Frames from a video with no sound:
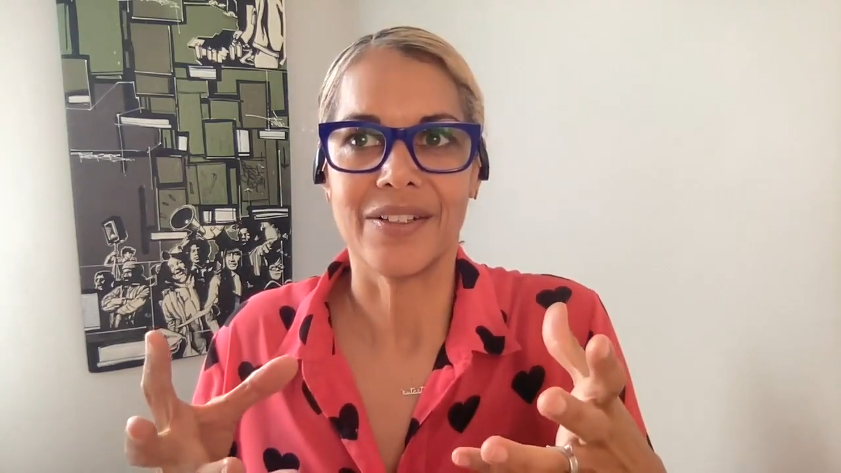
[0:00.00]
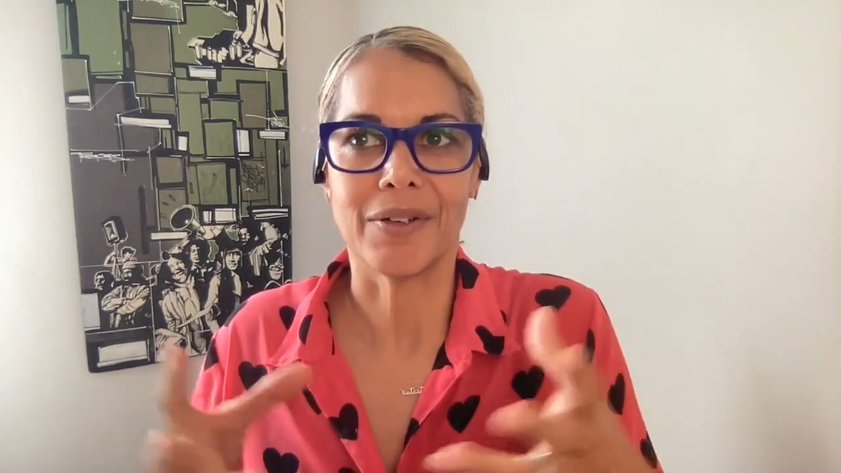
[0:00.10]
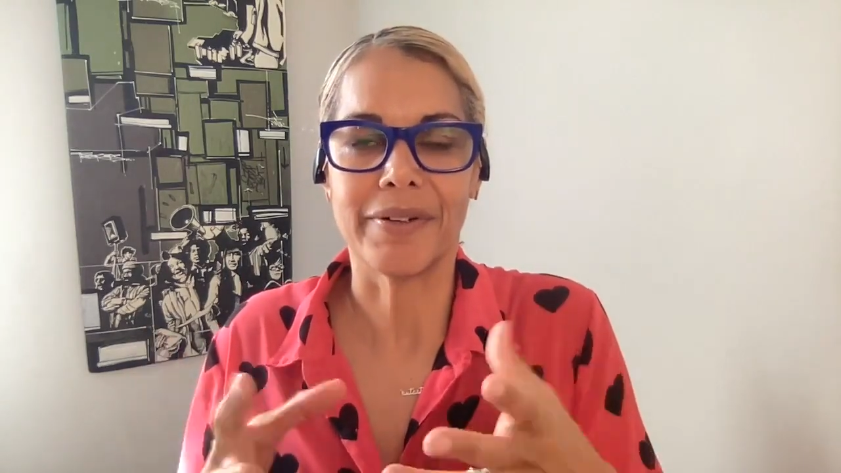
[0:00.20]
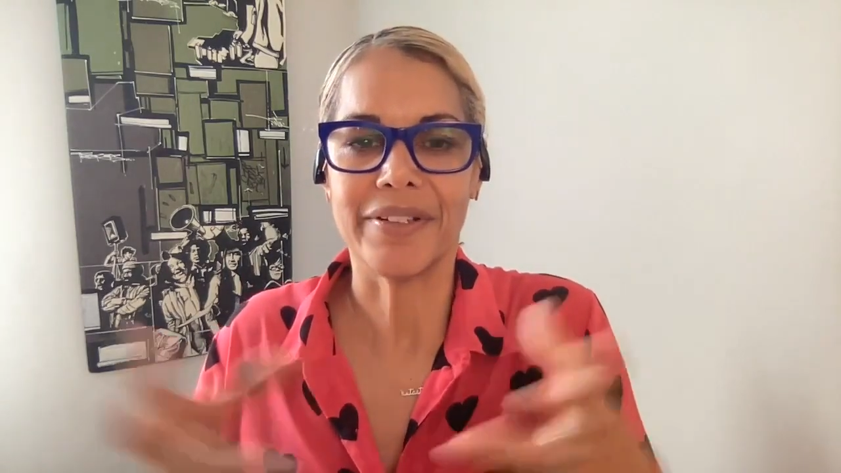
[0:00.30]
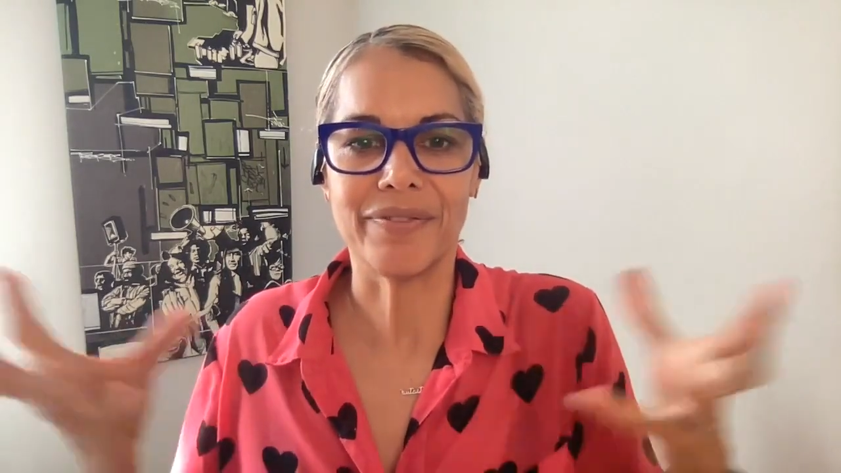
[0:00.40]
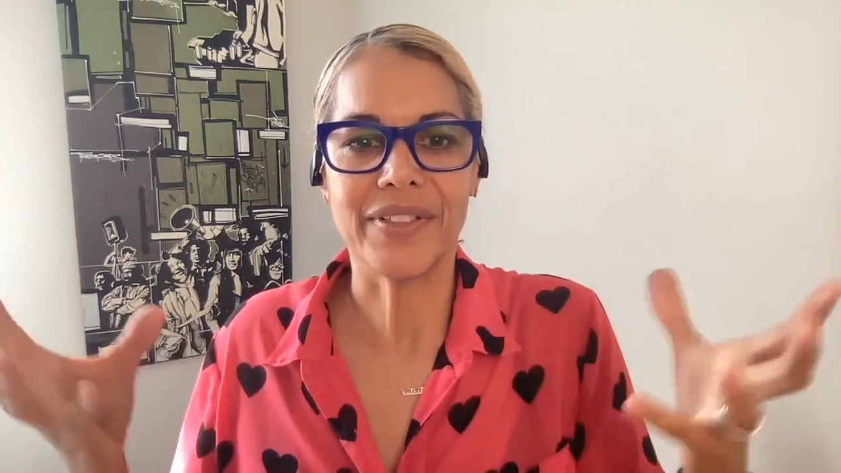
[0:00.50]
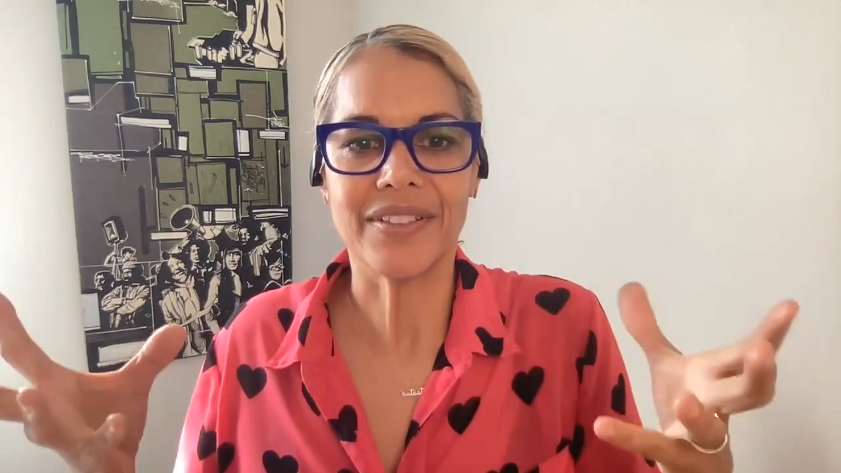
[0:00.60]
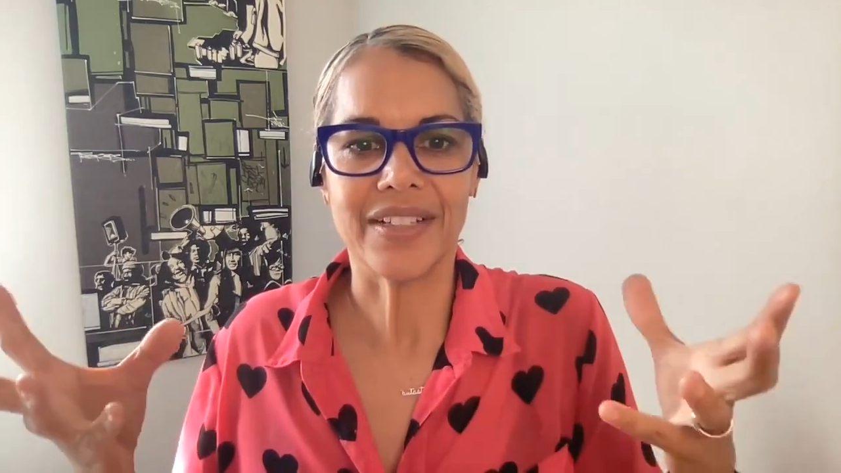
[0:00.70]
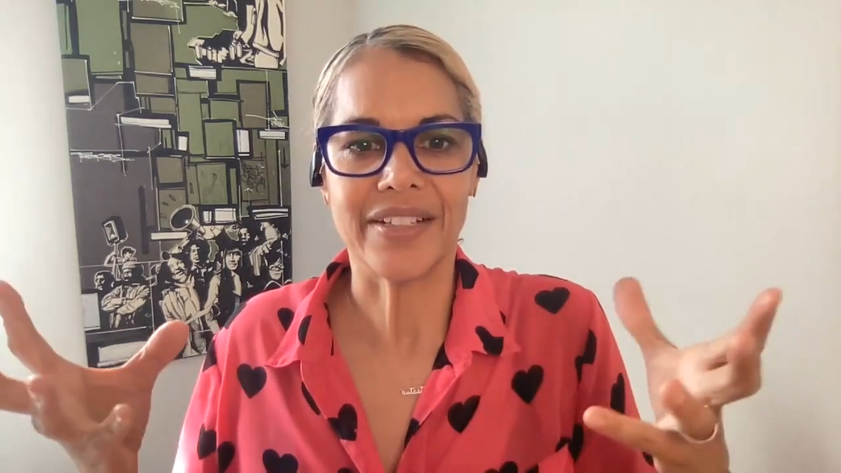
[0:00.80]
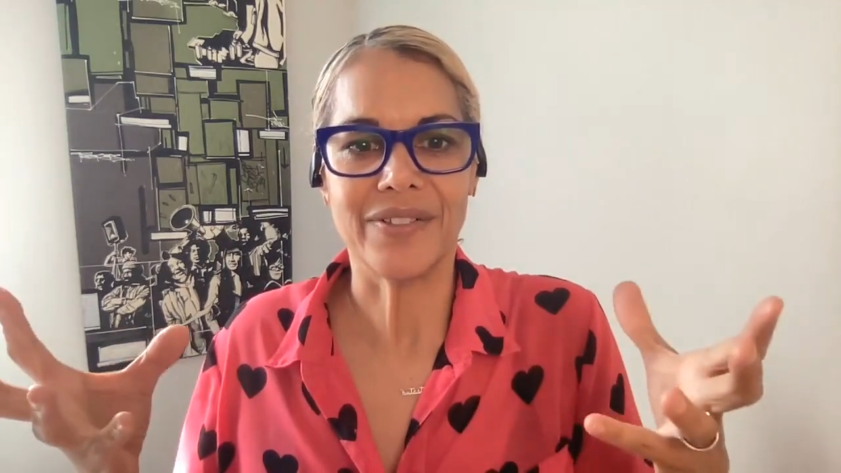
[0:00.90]
you already
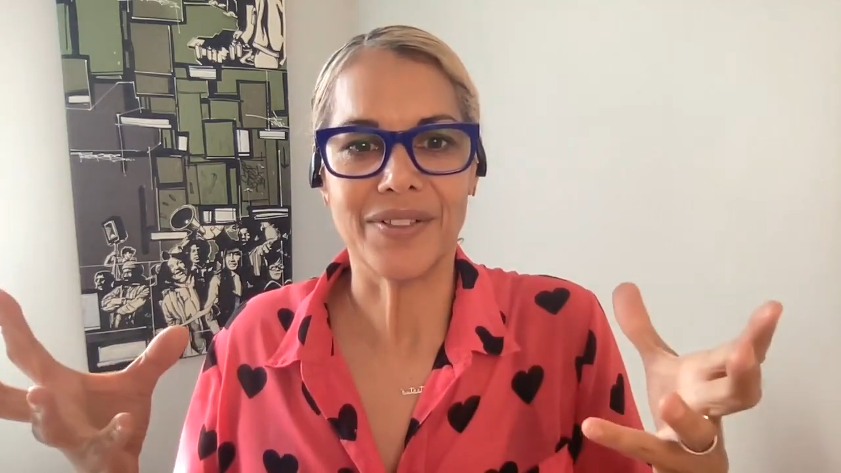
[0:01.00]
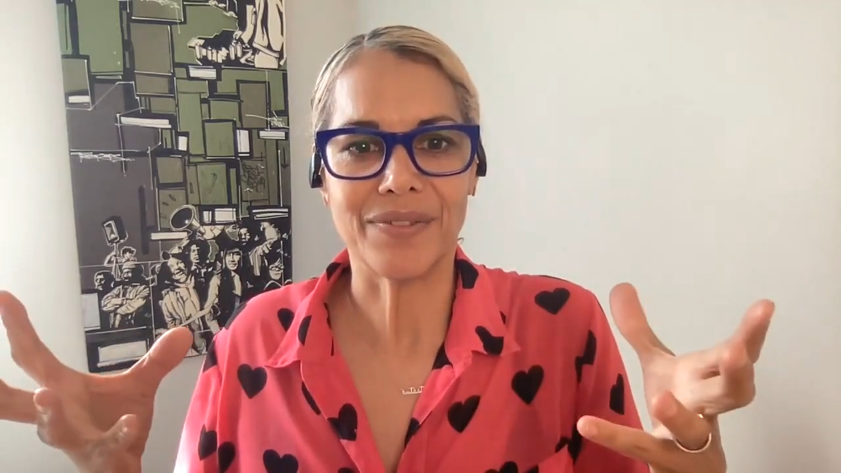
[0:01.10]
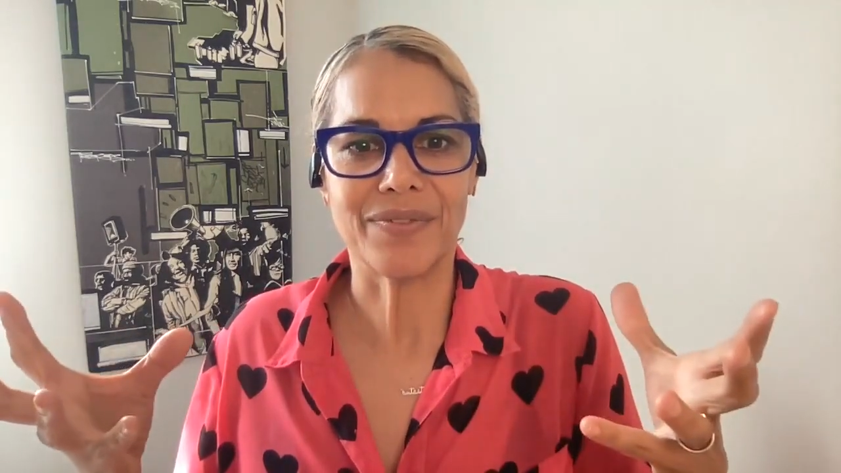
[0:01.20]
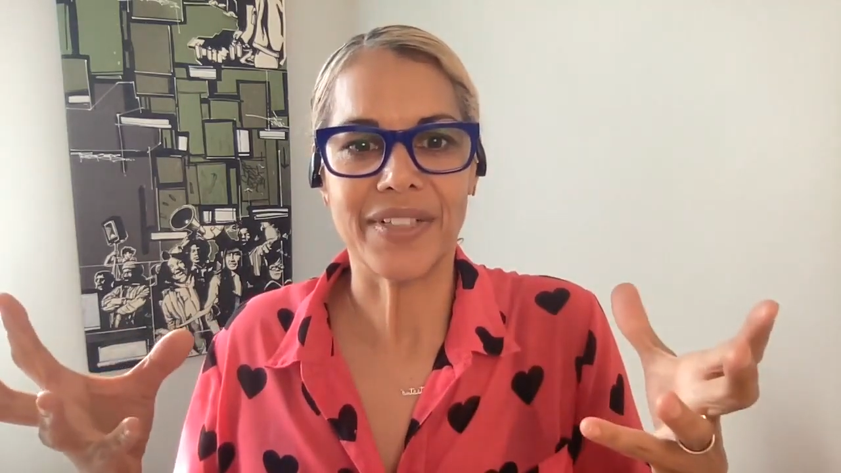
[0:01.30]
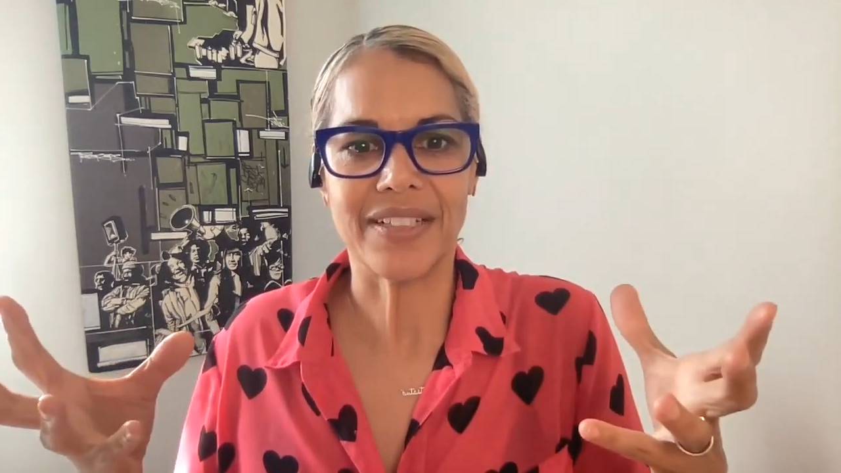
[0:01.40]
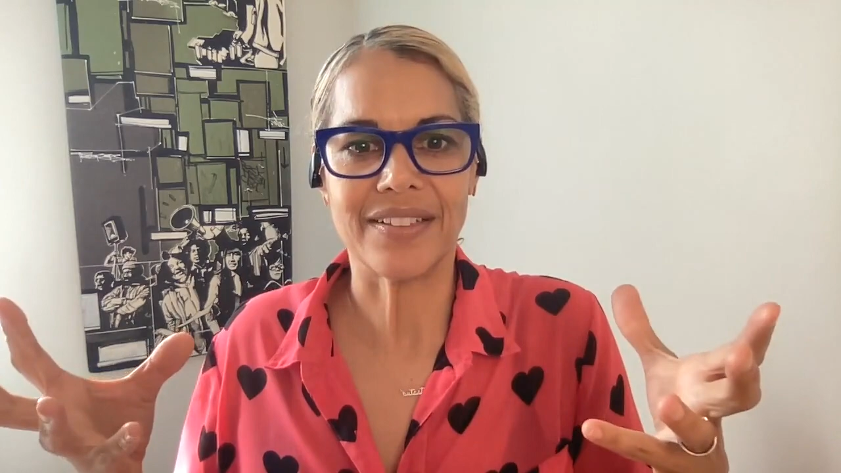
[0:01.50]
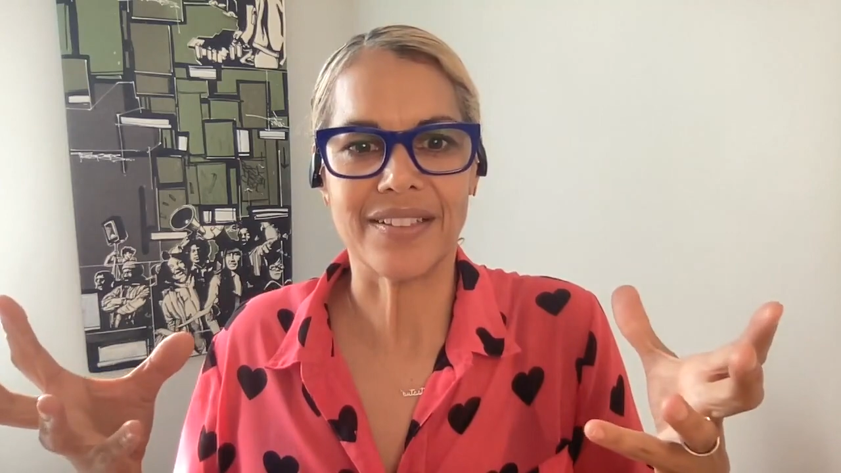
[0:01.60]
feel like you don't fit.